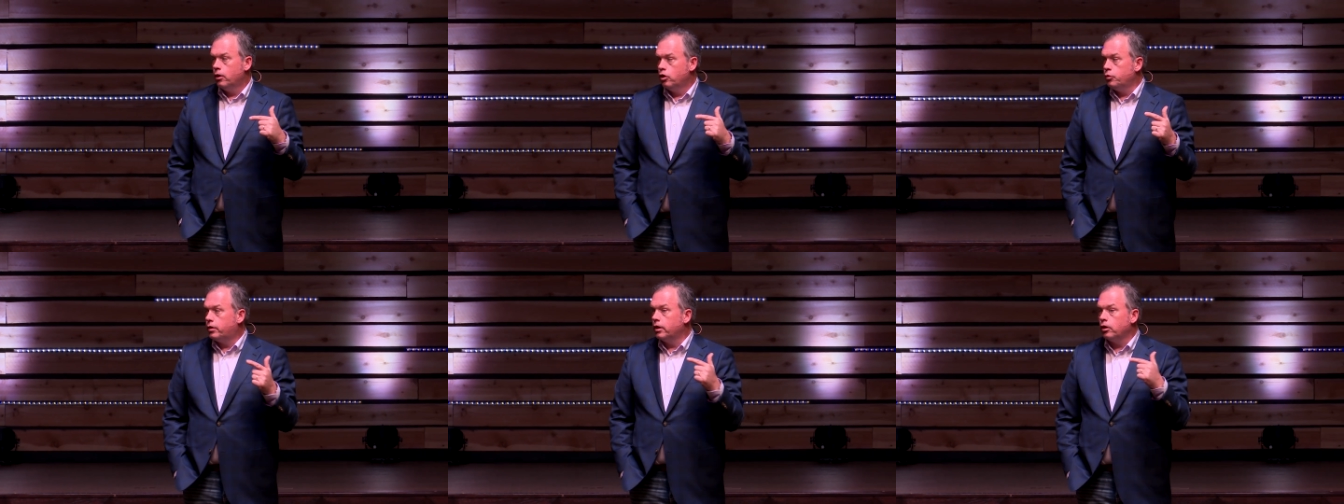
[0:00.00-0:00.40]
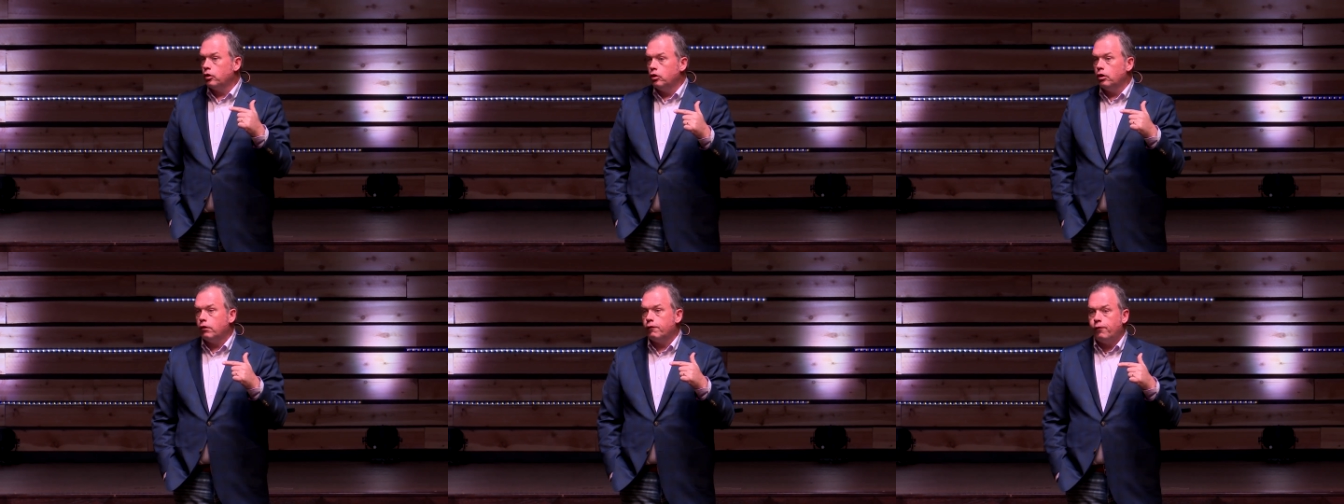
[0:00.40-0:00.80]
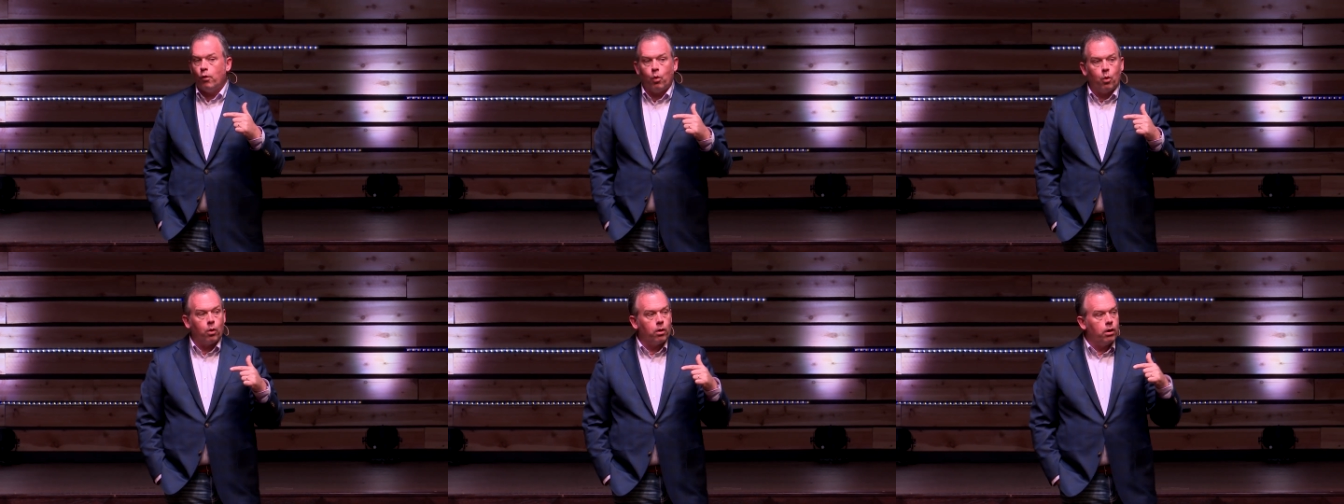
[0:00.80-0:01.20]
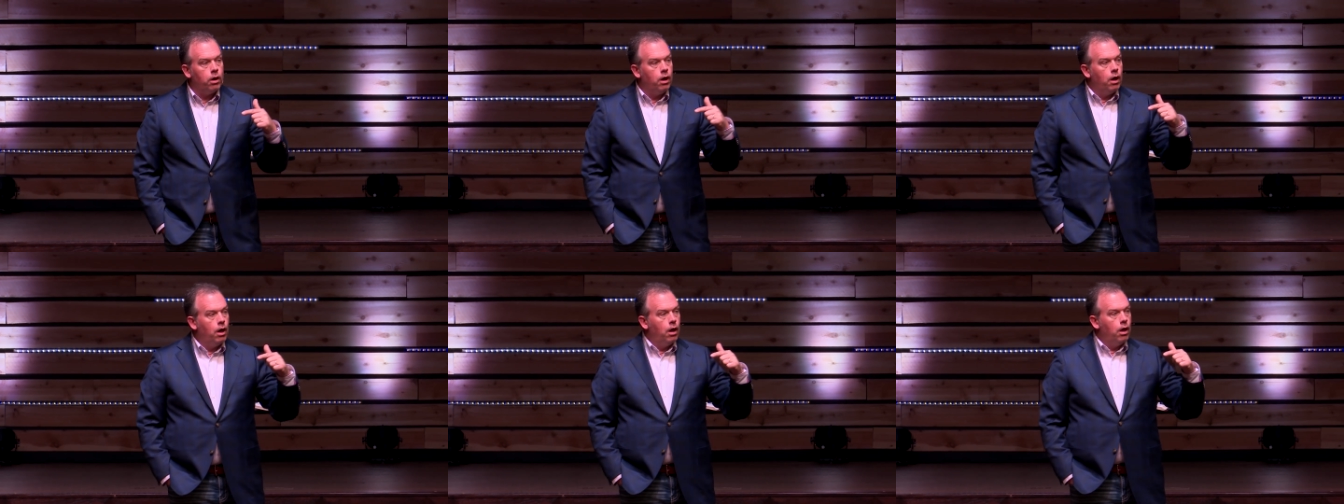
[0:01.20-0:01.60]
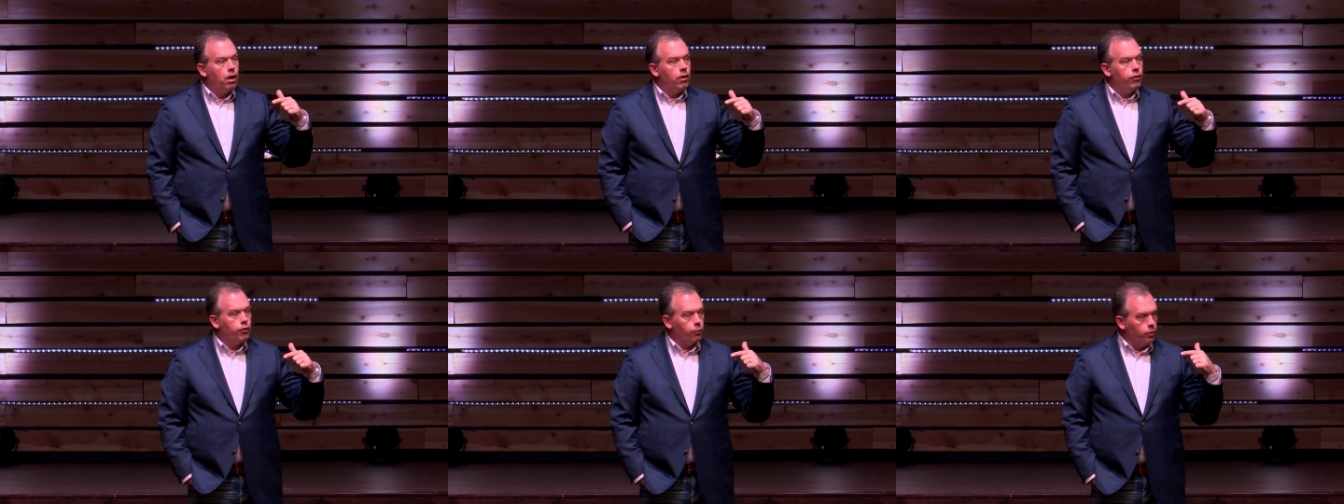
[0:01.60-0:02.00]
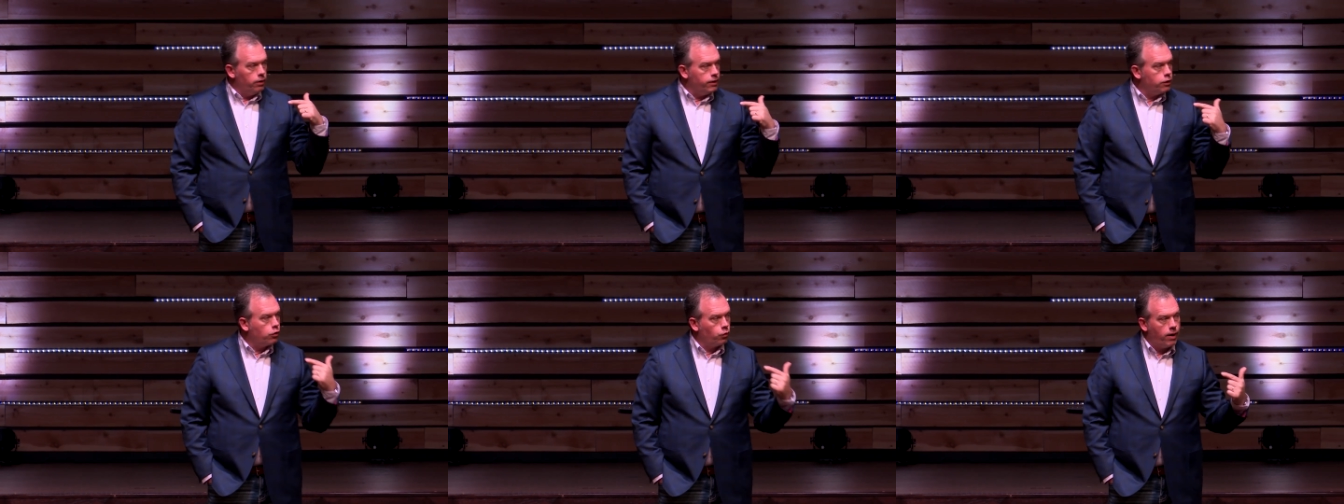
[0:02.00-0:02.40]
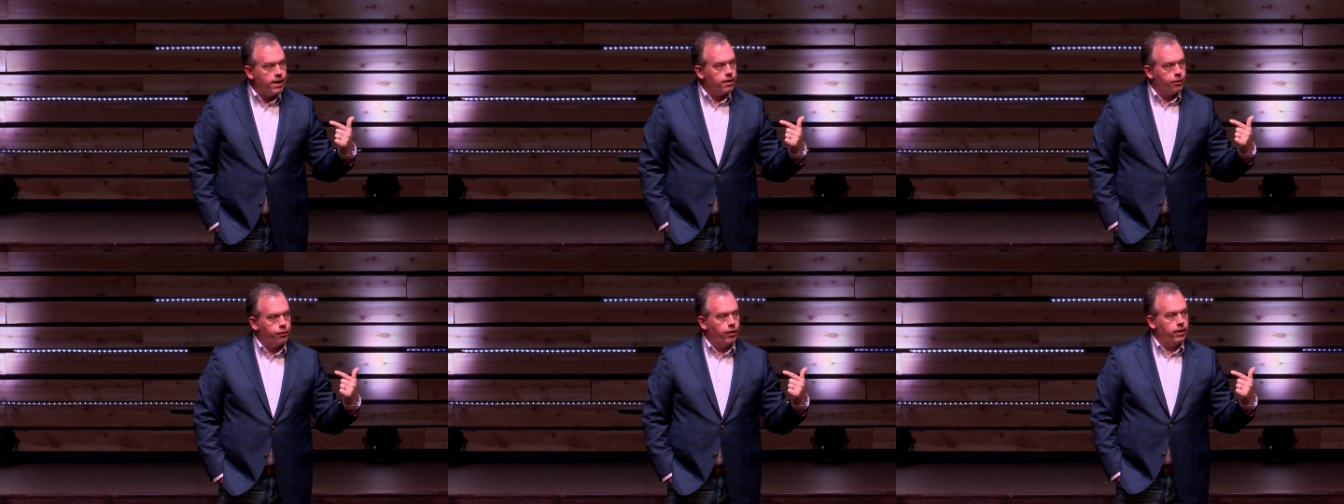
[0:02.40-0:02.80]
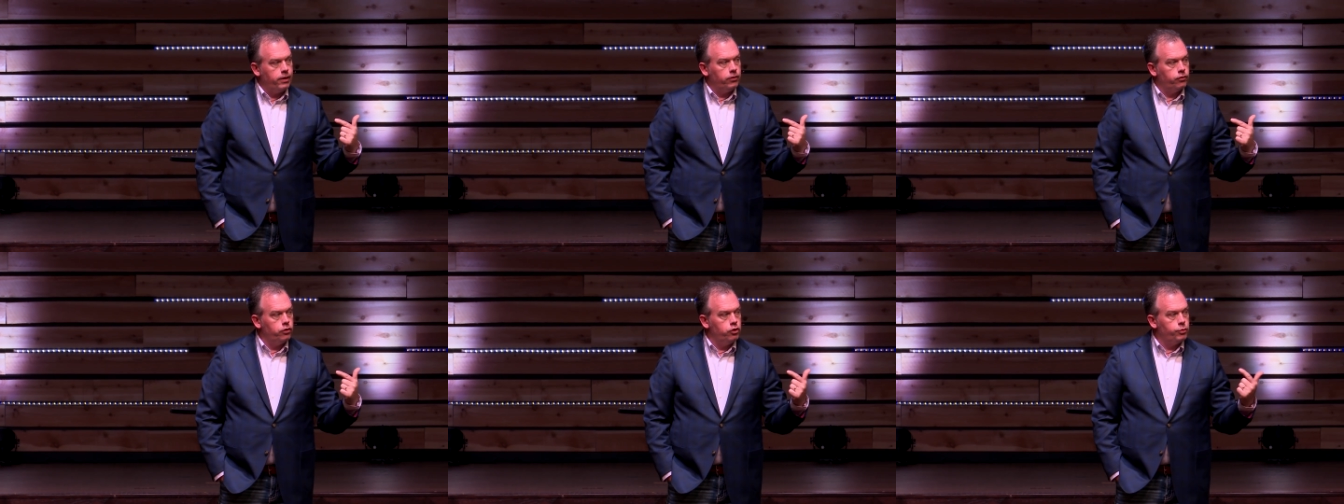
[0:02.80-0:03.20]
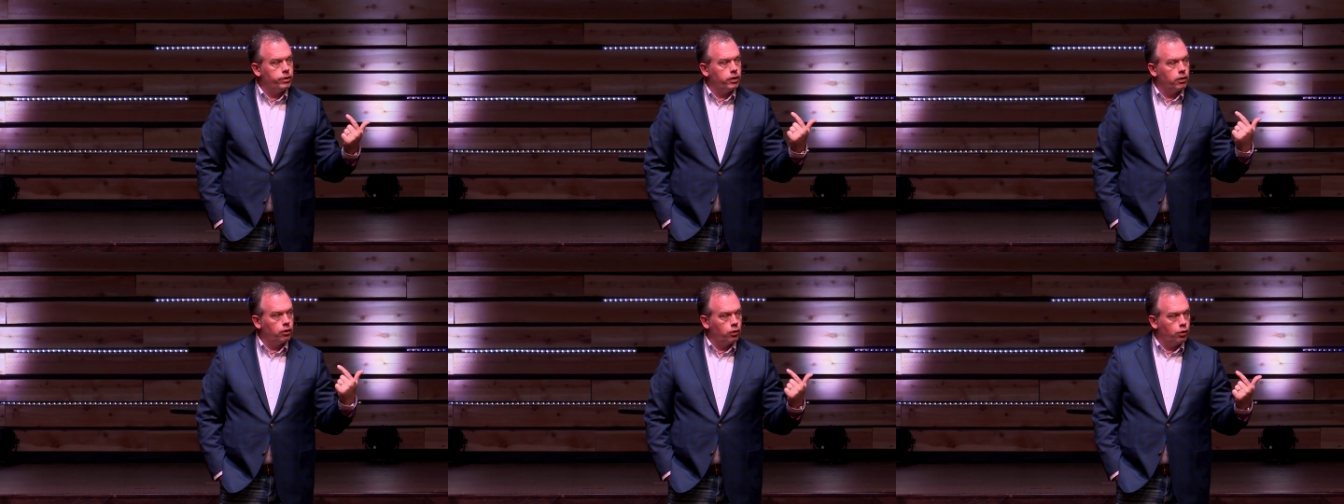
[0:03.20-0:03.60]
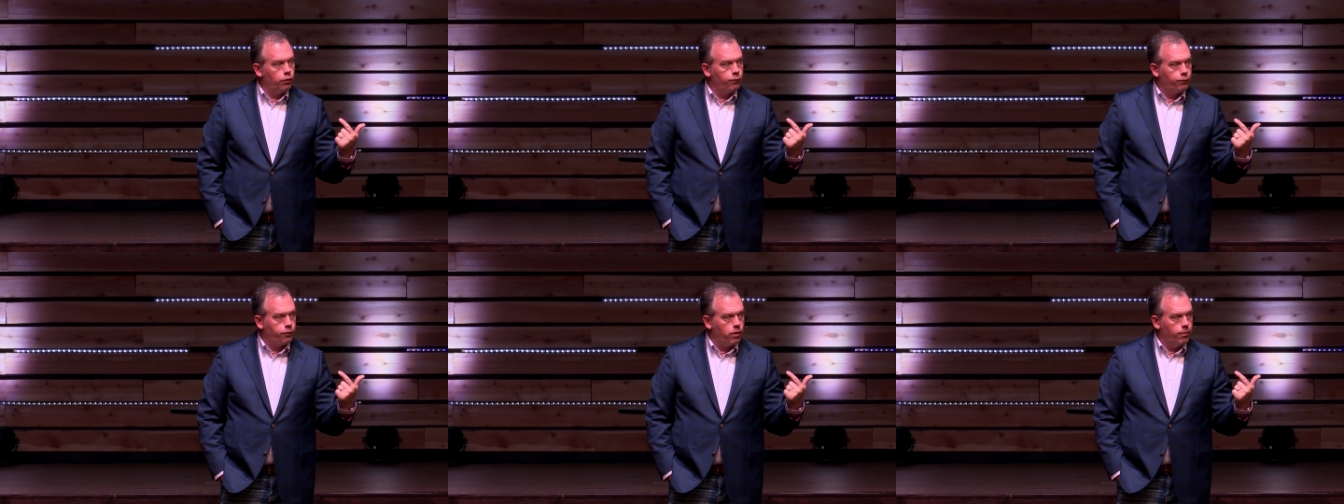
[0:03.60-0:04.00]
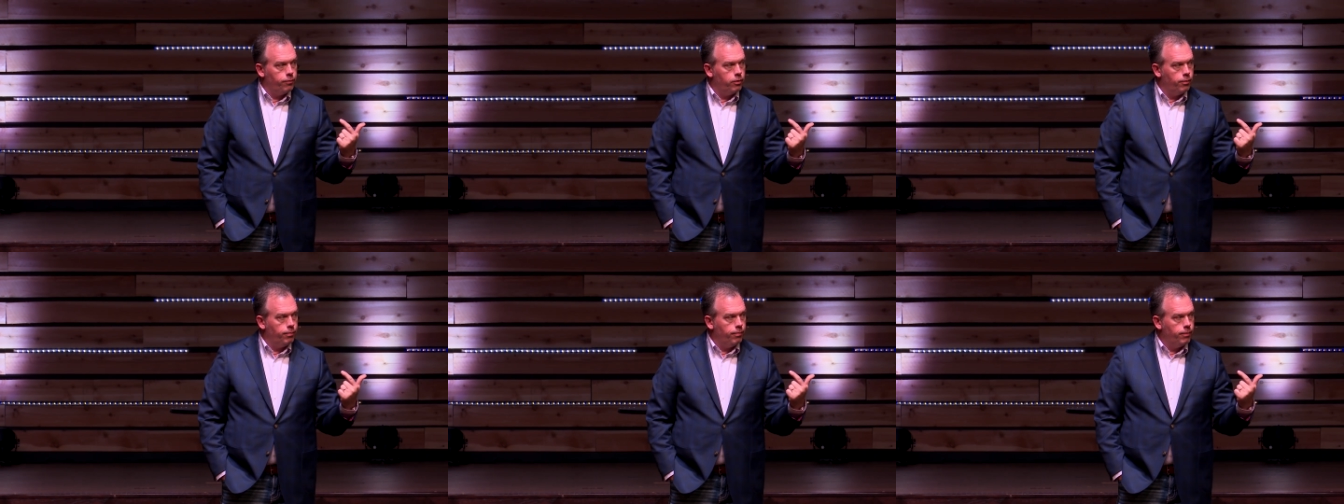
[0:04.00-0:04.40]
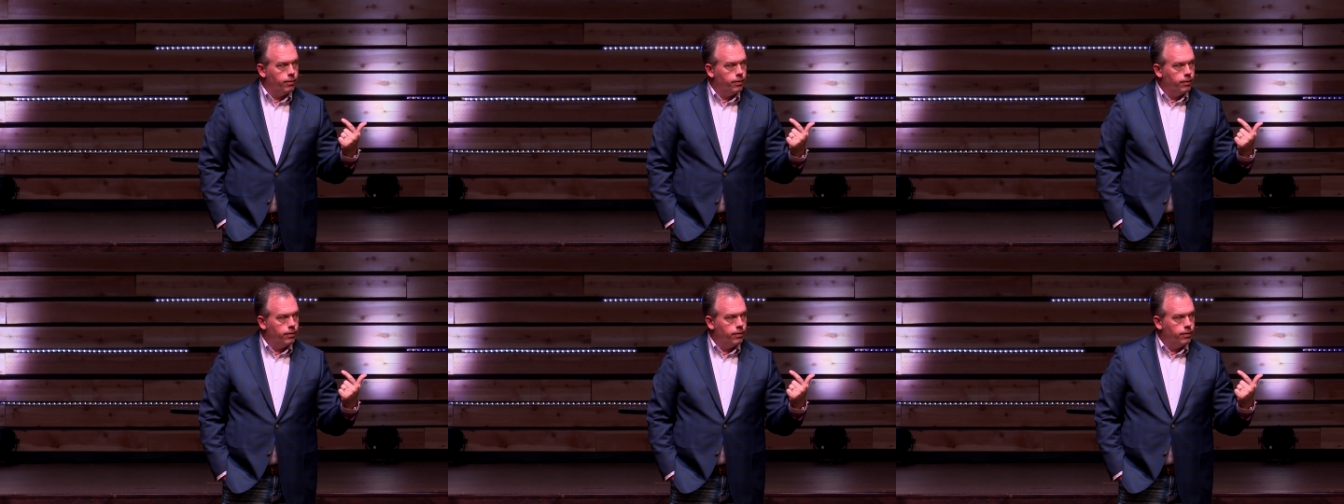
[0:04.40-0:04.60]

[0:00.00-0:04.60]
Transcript: You can look for the really great things and you can learn from them.